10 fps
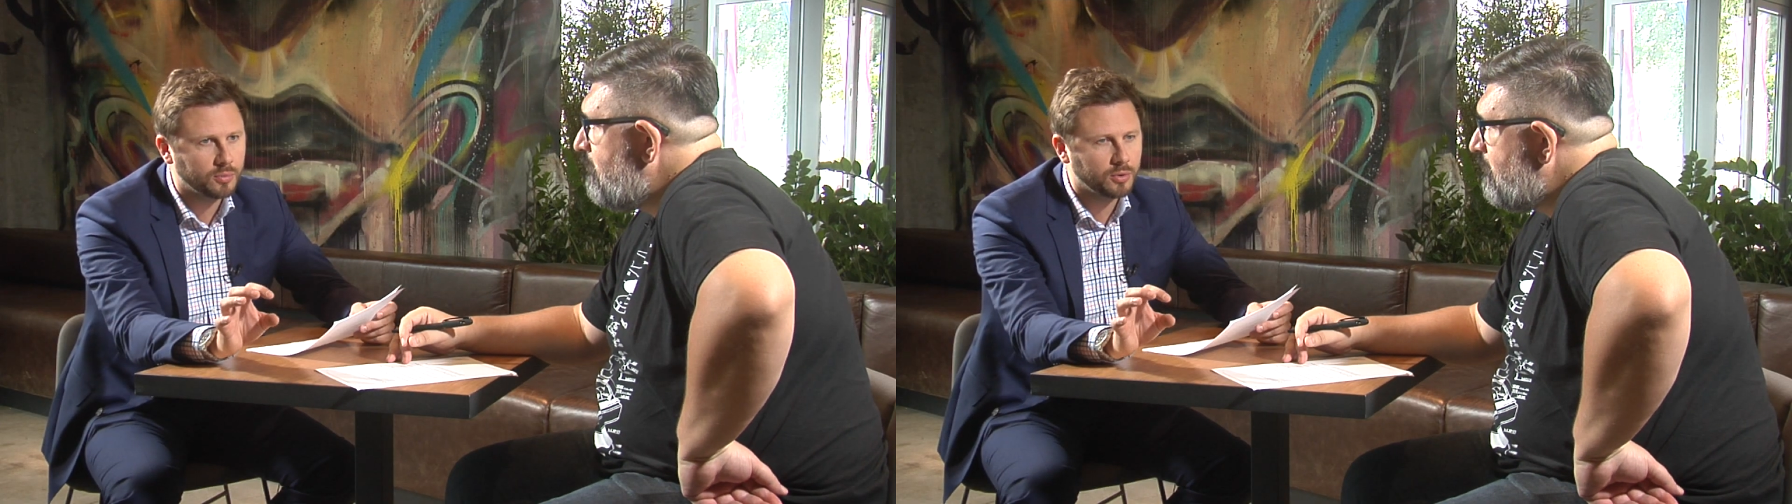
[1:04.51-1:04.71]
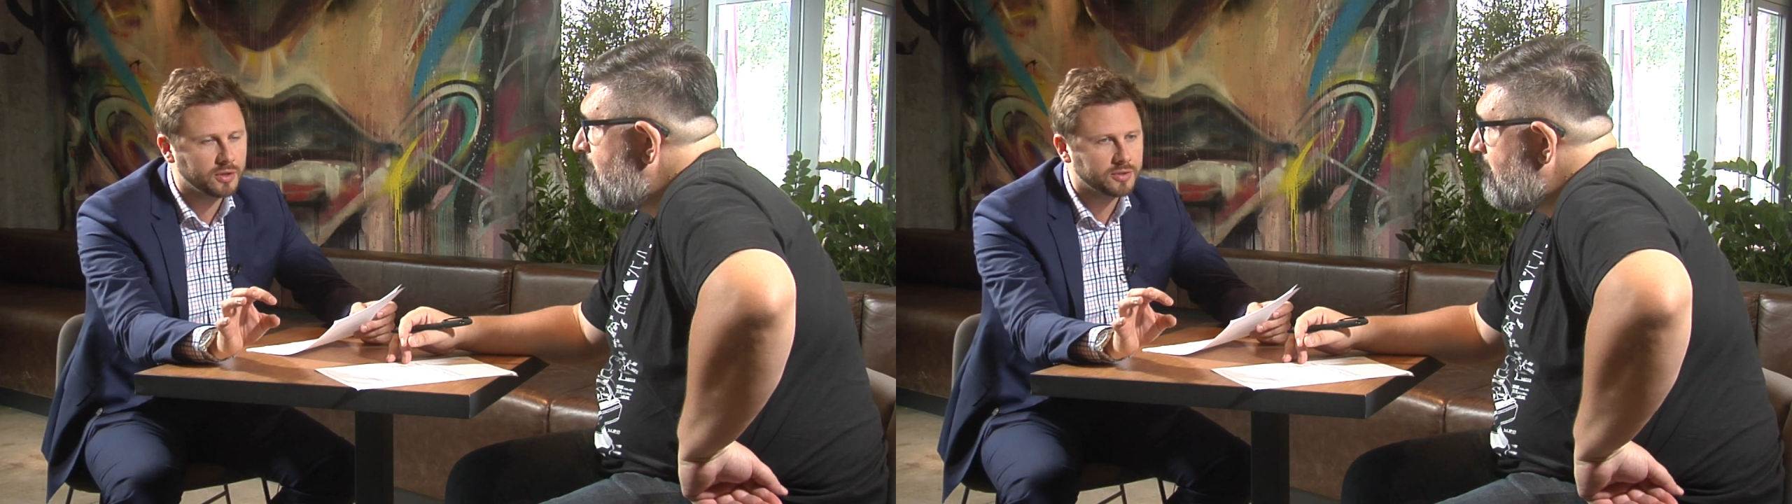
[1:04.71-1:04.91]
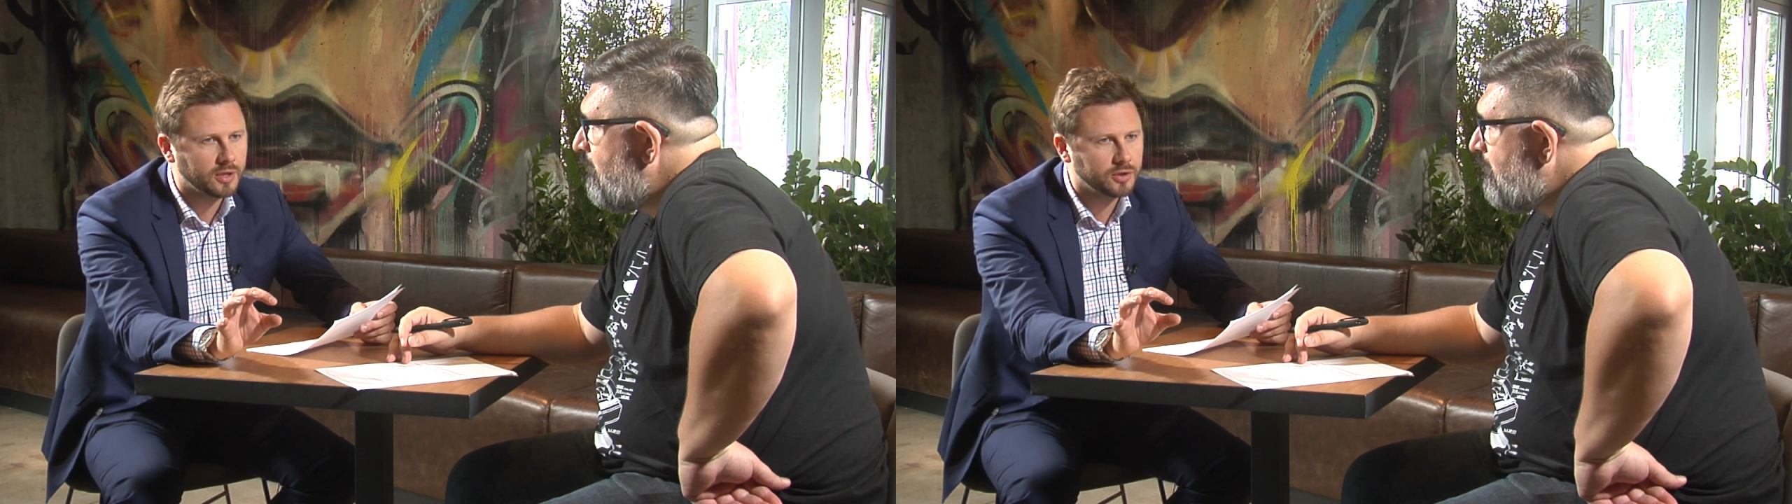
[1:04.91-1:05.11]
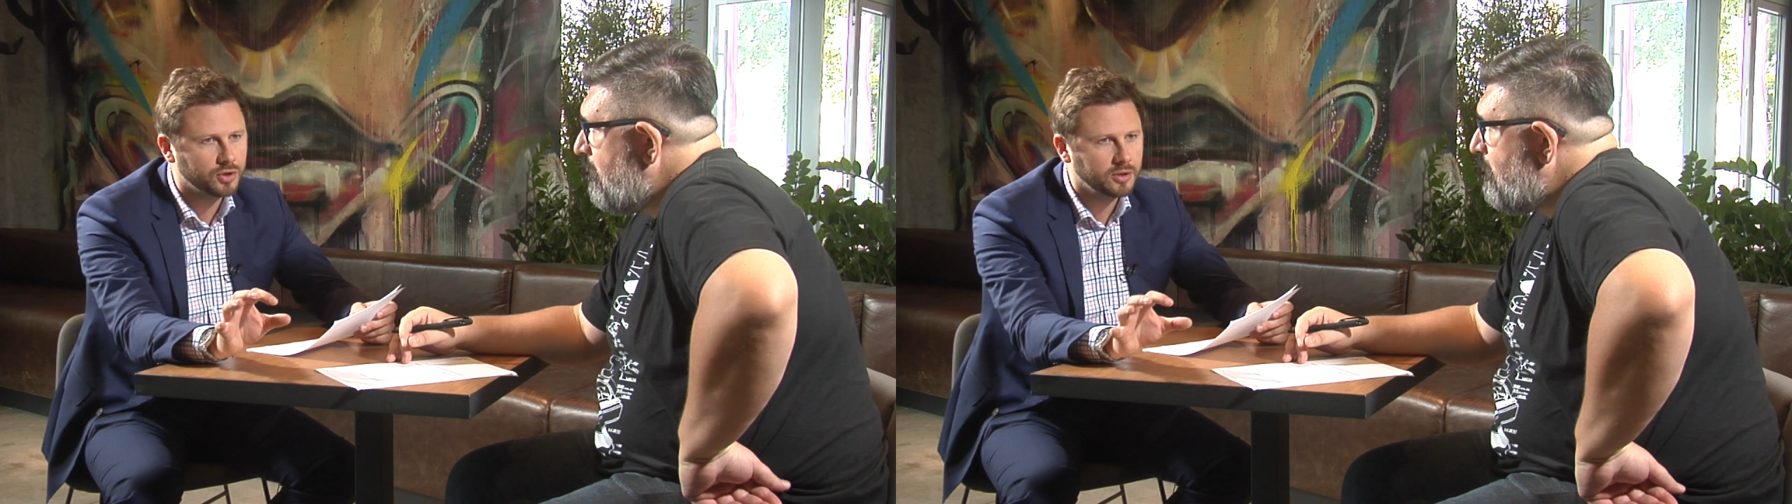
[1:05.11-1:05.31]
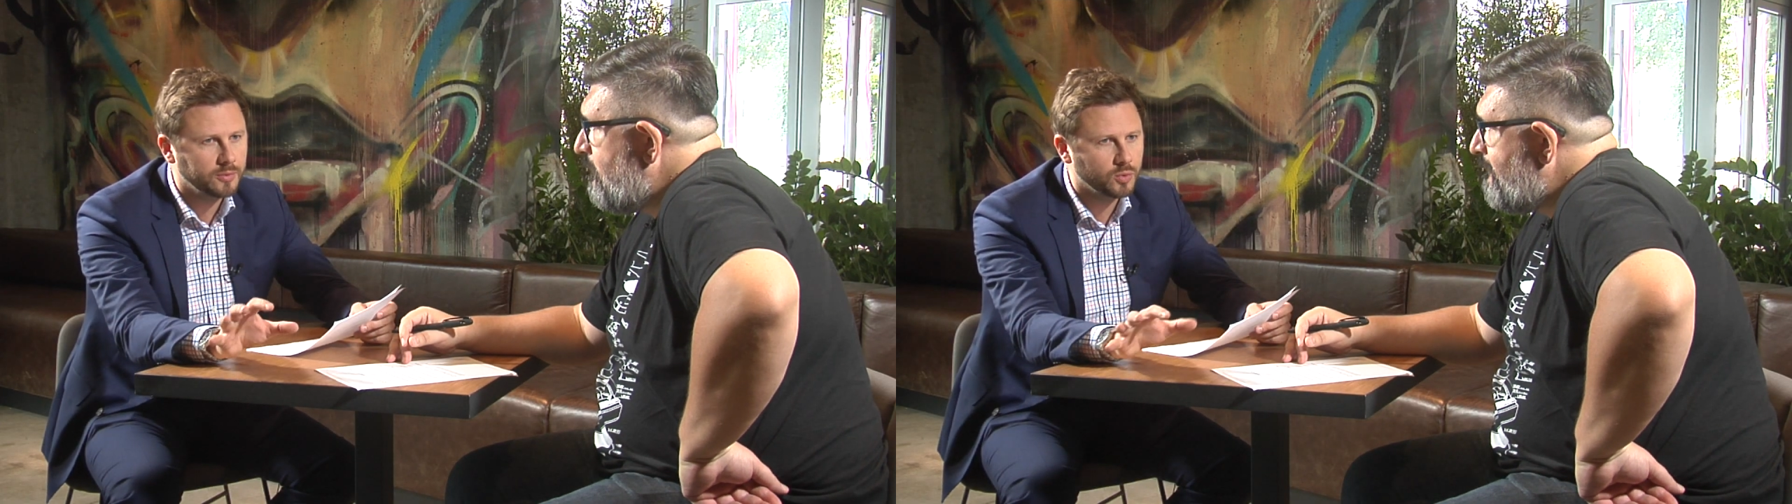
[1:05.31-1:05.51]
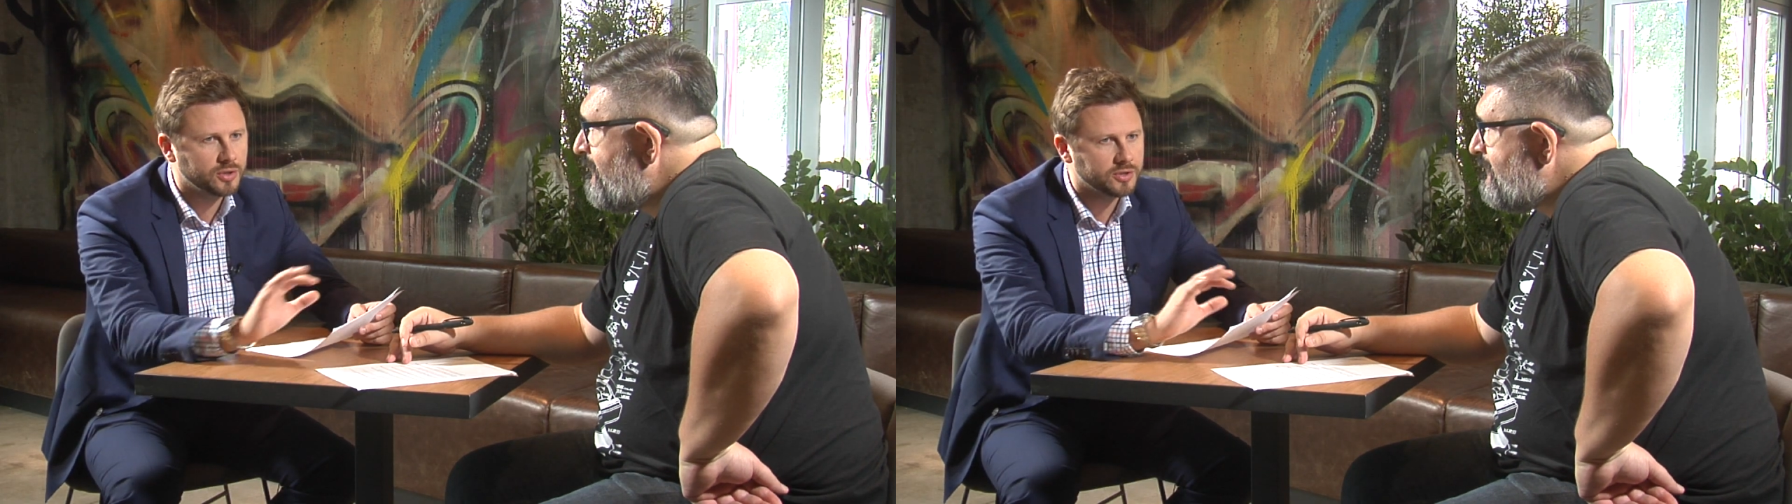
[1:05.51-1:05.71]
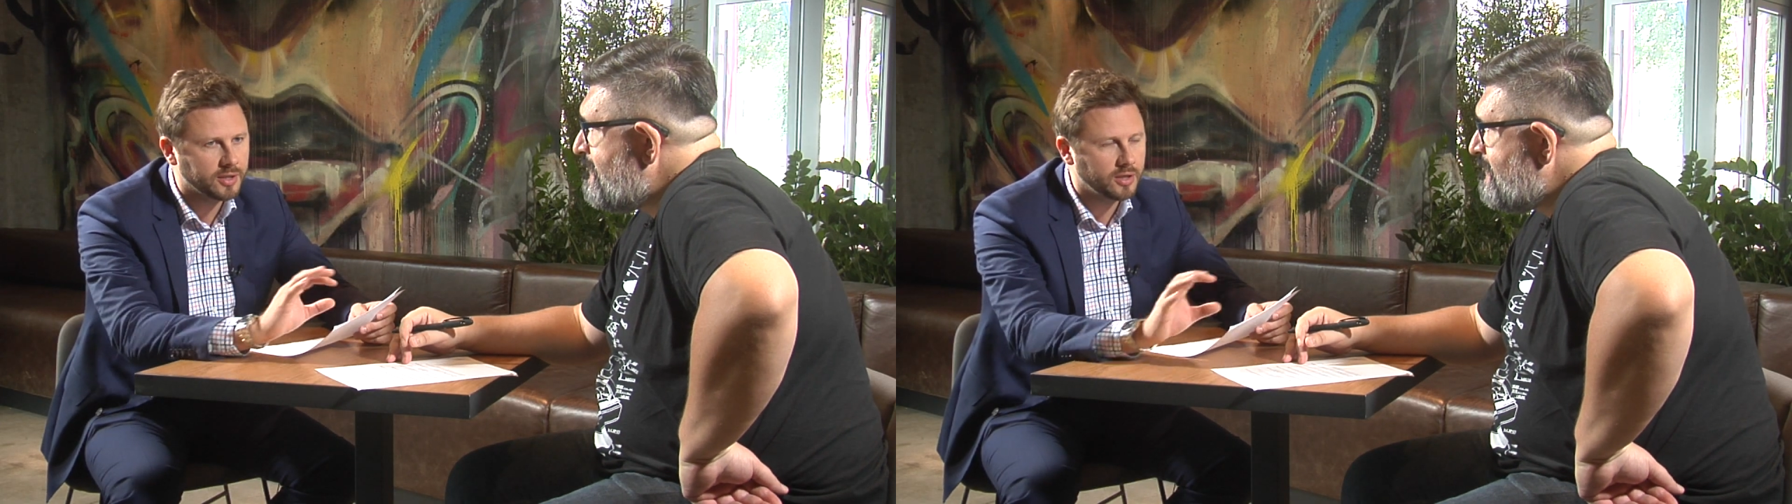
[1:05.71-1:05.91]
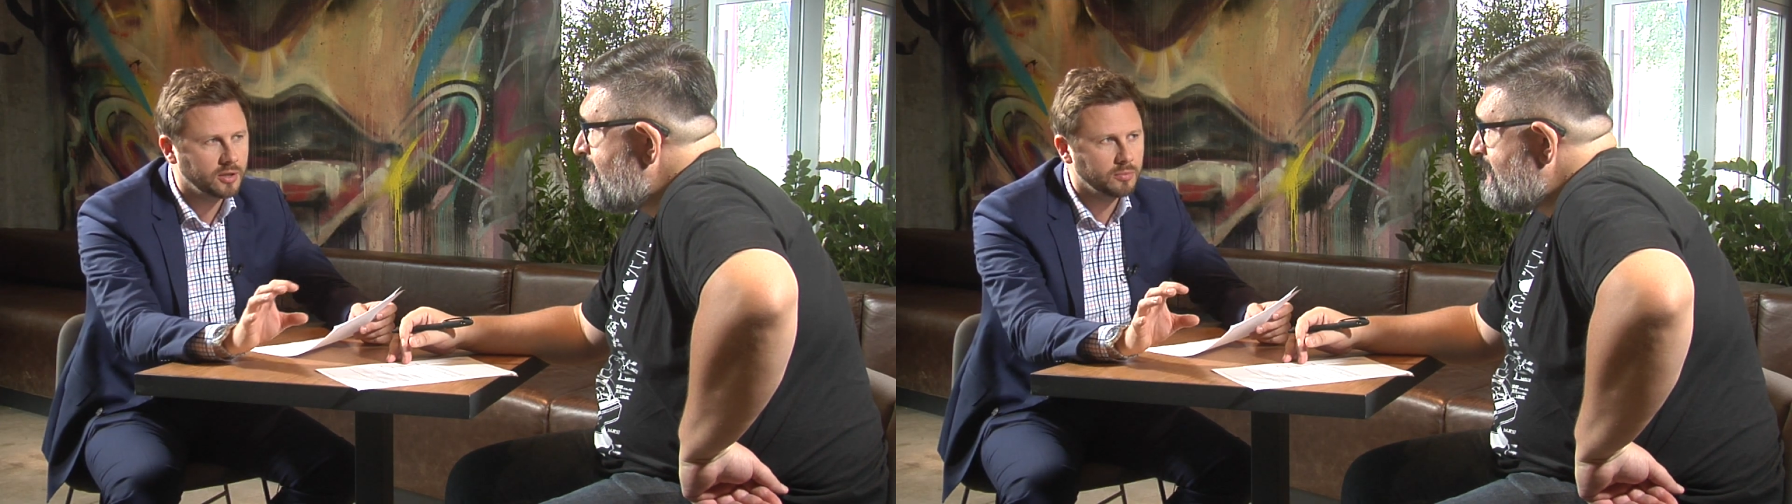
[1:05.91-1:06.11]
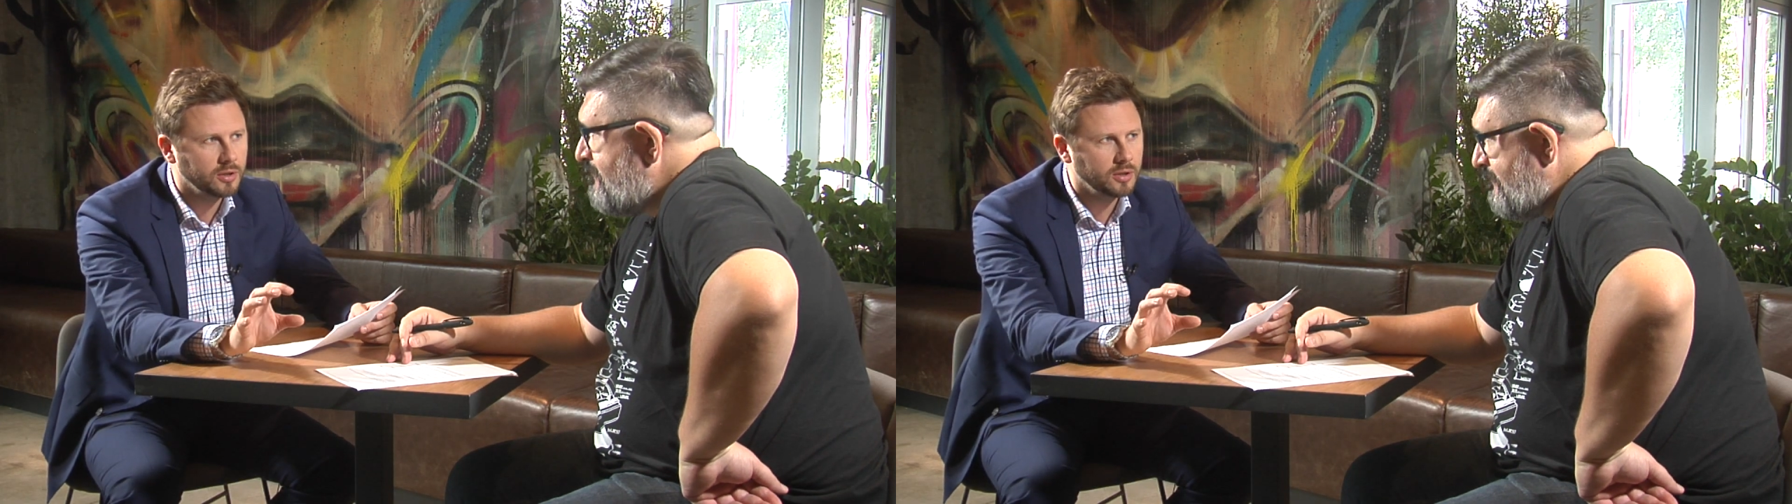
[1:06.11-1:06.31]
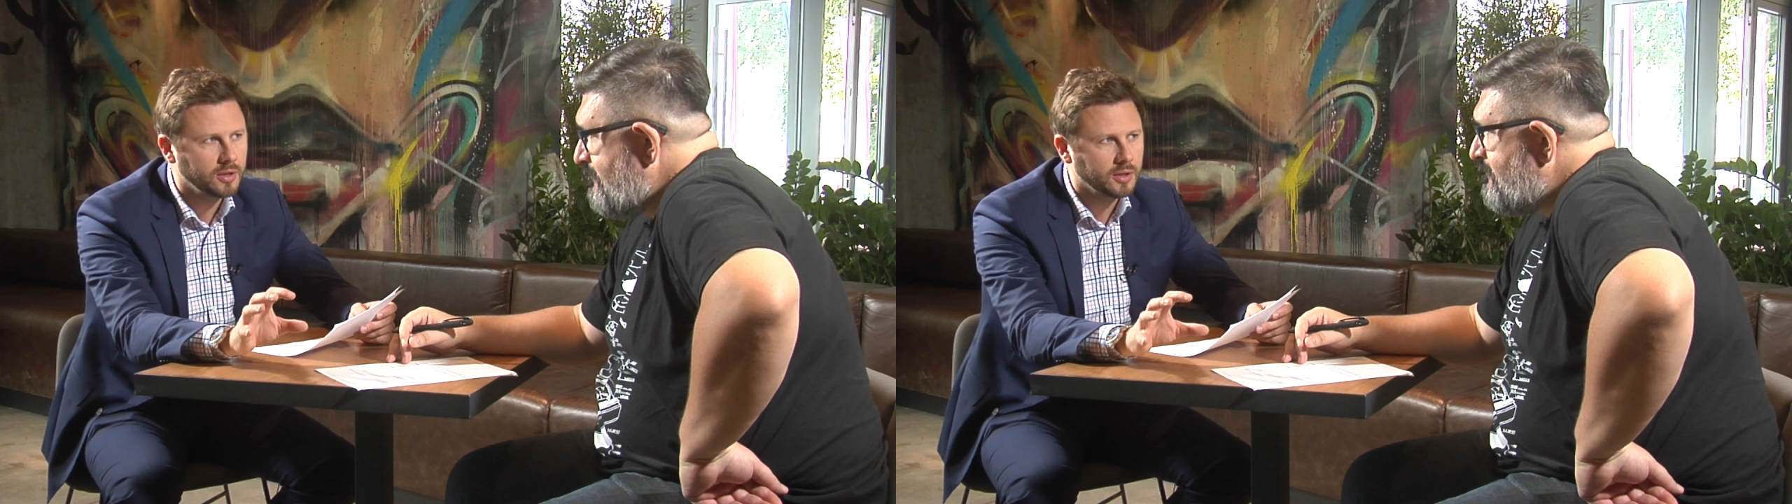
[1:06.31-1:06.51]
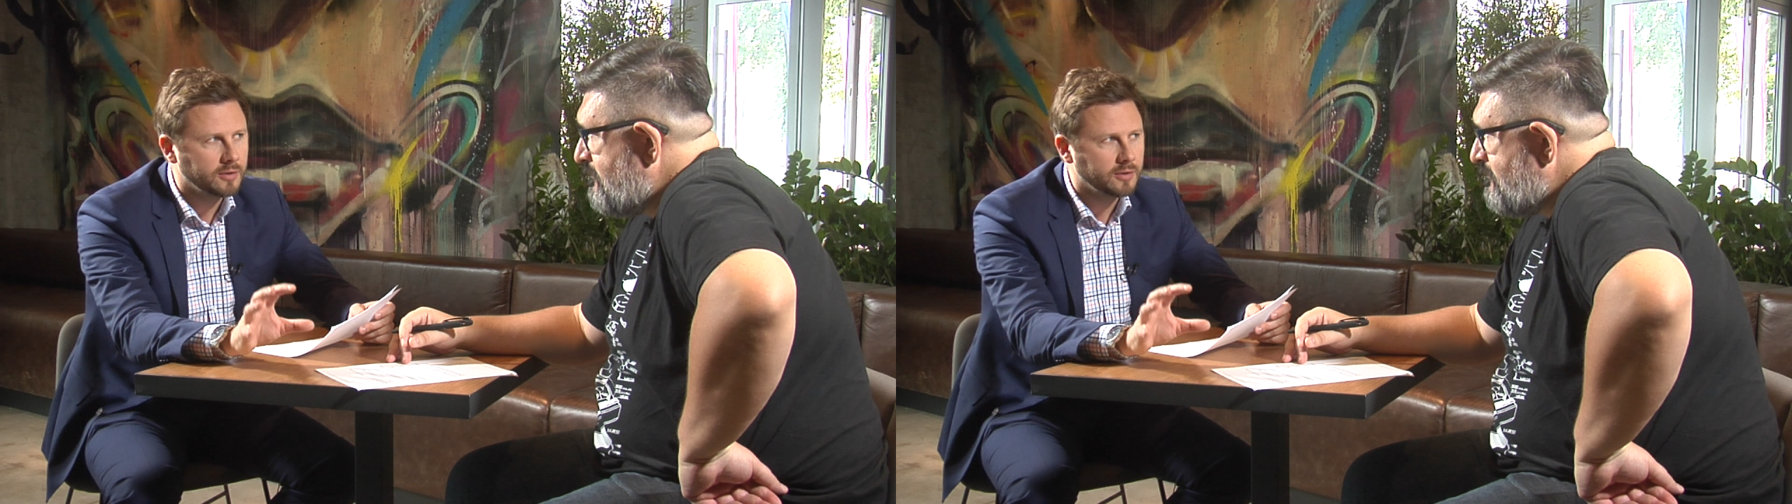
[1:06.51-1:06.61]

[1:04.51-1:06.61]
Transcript: corporate structure which is scalable.